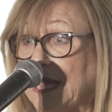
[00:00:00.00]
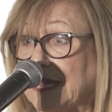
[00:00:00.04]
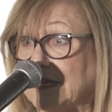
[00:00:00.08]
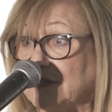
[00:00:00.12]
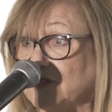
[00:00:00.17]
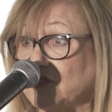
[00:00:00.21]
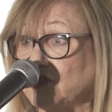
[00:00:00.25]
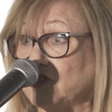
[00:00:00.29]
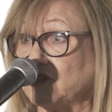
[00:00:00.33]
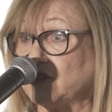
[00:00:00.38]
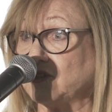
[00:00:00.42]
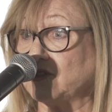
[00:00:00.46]
a
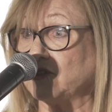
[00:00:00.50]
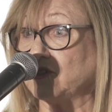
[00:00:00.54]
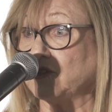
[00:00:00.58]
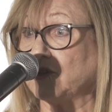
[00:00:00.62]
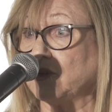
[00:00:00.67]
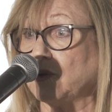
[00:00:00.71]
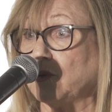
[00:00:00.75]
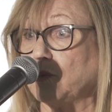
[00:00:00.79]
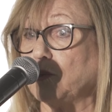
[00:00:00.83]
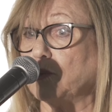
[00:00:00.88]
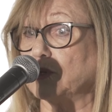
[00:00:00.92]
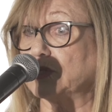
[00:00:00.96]
match
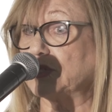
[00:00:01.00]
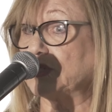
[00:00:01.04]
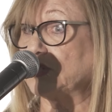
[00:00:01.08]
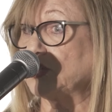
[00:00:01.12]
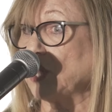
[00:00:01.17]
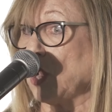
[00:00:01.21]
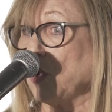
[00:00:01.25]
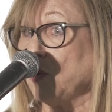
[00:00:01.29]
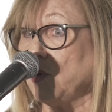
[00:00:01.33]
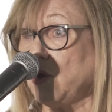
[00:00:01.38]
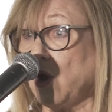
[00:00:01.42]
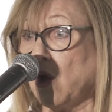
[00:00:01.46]
was
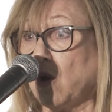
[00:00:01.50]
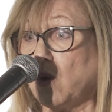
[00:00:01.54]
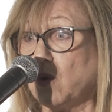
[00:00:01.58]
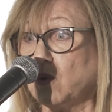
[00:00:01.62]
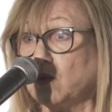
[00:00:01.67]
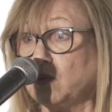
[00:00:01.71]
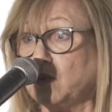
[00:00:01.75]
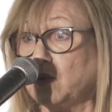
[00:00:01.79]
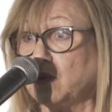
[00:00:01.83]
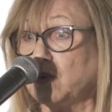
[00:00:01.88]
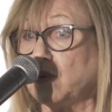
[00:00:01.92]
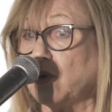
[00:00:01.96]
so
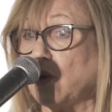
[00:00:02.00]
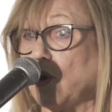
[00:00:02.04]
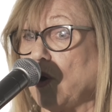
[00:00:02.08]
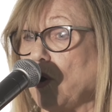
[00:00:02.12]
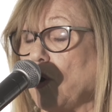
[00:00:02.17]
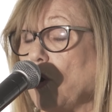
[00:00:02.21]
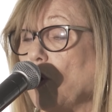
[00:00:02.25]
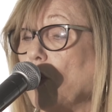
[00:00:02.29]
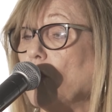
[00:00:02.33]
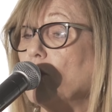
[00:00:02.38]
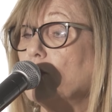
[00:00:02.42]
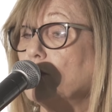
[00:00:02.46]
low,
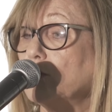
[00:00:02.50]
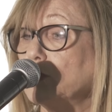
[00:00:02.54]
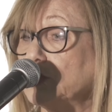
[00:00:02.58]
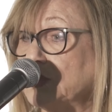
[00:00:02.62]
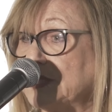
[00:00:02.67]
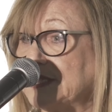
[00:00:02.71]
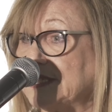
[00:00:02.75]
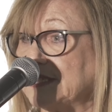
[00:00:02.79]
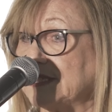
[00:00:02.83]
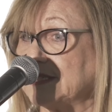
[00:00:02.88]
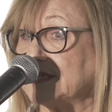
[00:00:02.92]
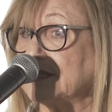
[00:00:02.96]

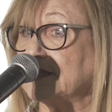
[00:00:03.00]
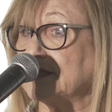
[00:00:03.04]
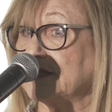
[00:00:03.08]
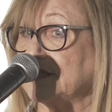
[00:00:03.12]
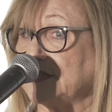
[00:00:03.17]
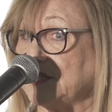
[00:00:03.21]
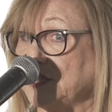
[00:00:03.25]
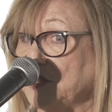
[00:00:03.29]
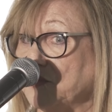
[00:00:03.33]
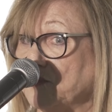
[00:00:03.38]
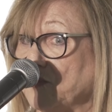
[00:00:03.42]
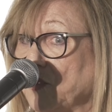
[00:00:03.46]
almost
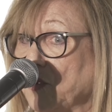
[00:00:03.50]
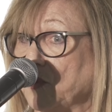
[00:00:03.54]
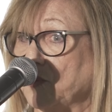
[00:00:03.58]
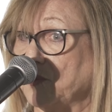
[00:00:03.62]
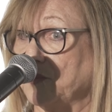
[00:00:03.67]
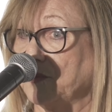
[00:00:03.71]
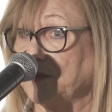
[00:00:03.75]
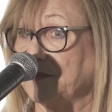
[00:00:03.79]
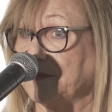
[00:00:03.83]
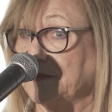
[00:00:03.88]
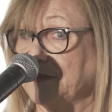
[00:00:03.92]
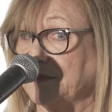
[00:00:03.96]

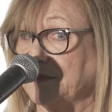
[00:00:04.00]
zero.